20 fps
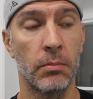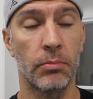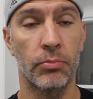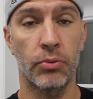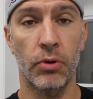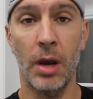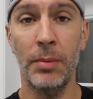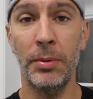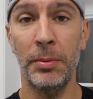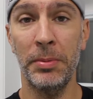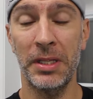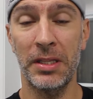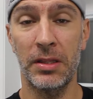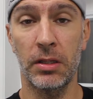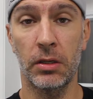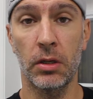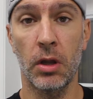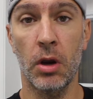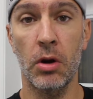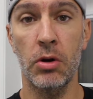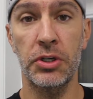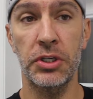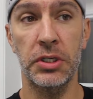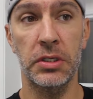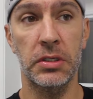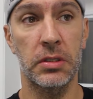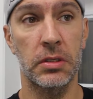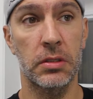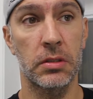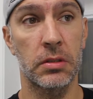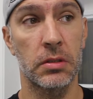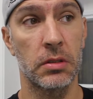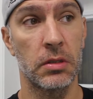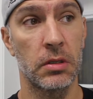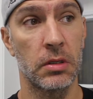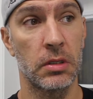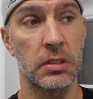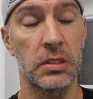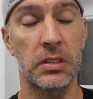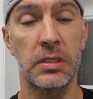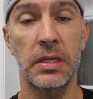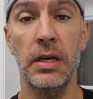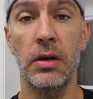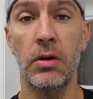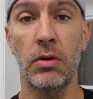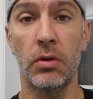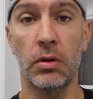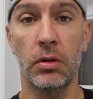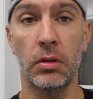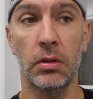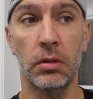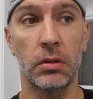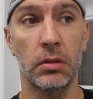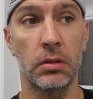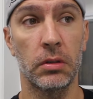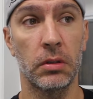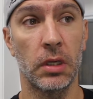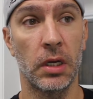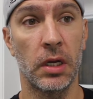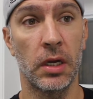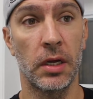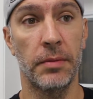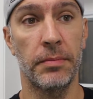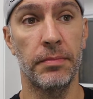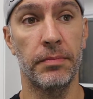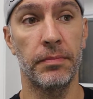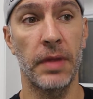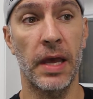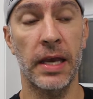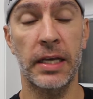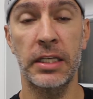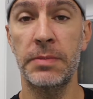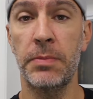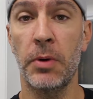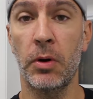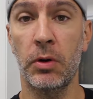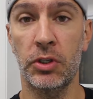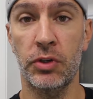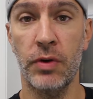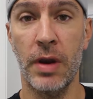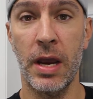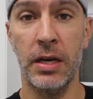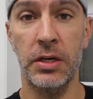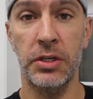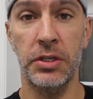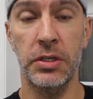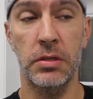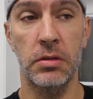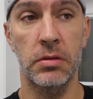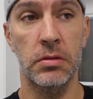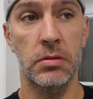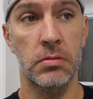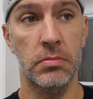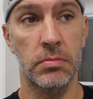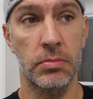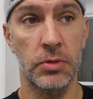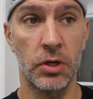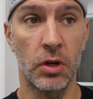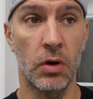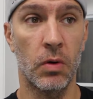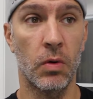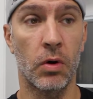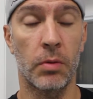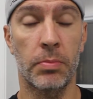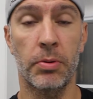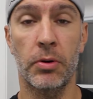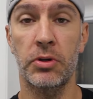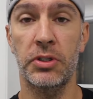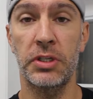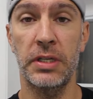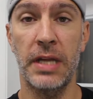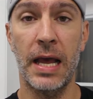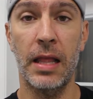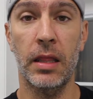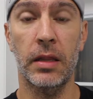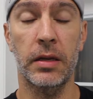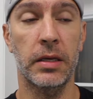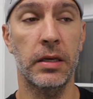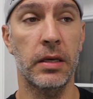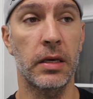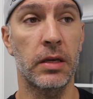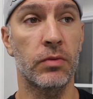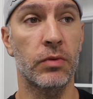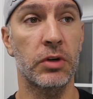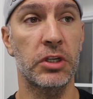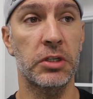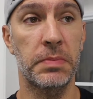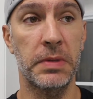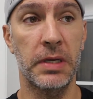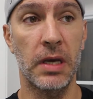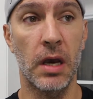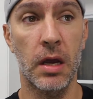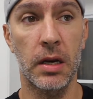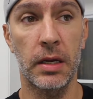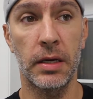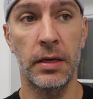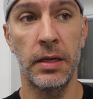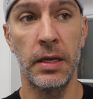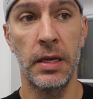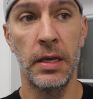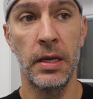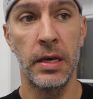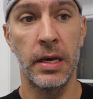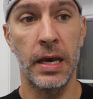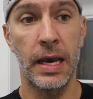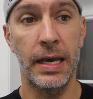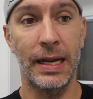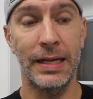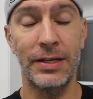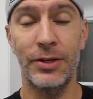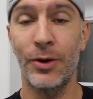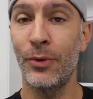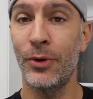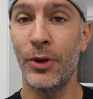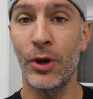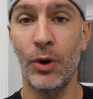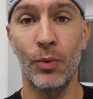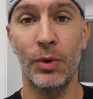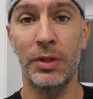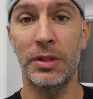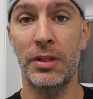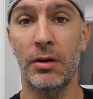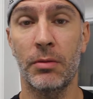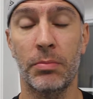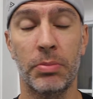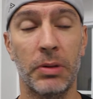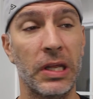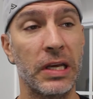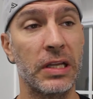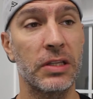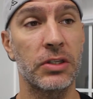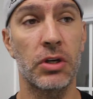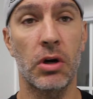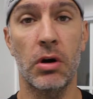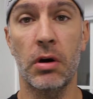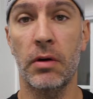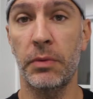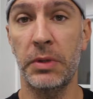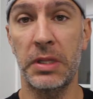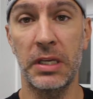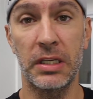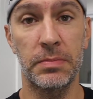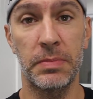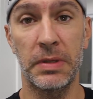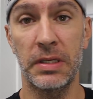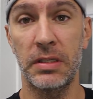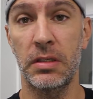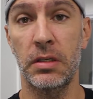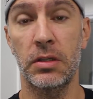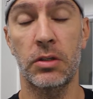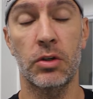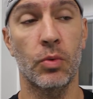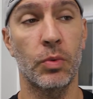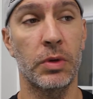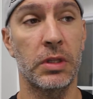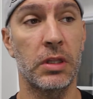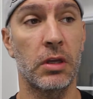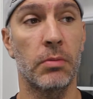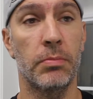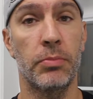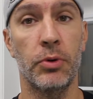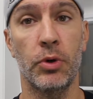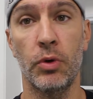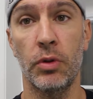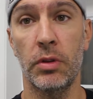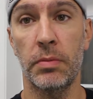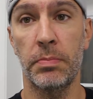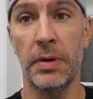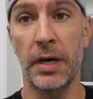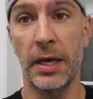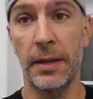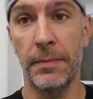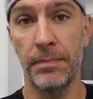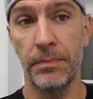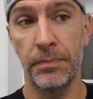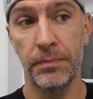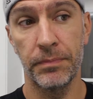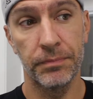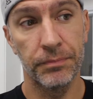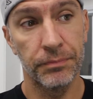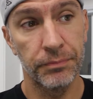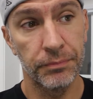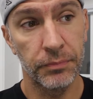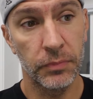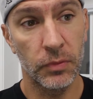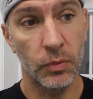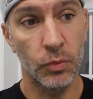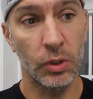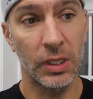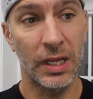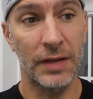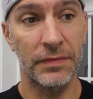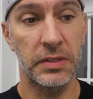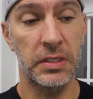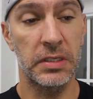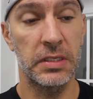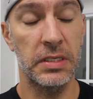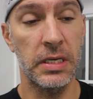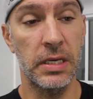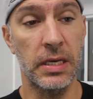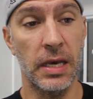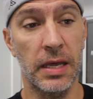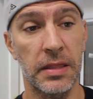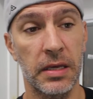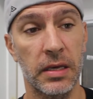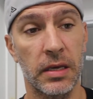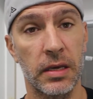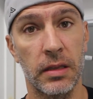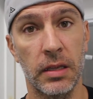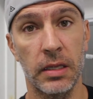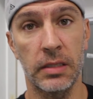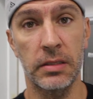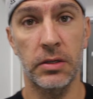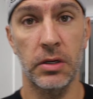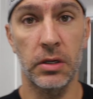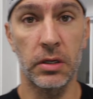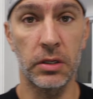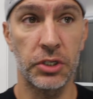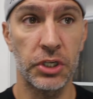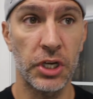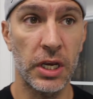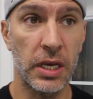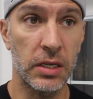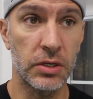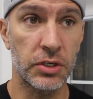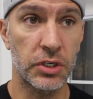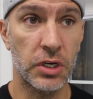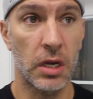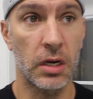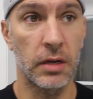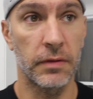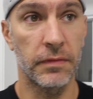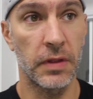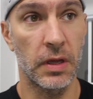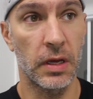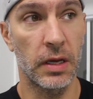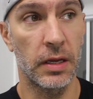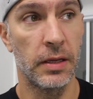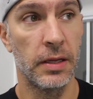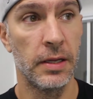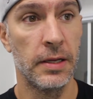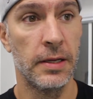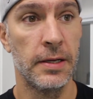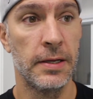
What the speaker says: probably the largest single expo attraction, you know, or personality in Rich Piana. And I don't know what their plans are with his business or with their booth, but we'll have to see. I think it's gonna change kind of the,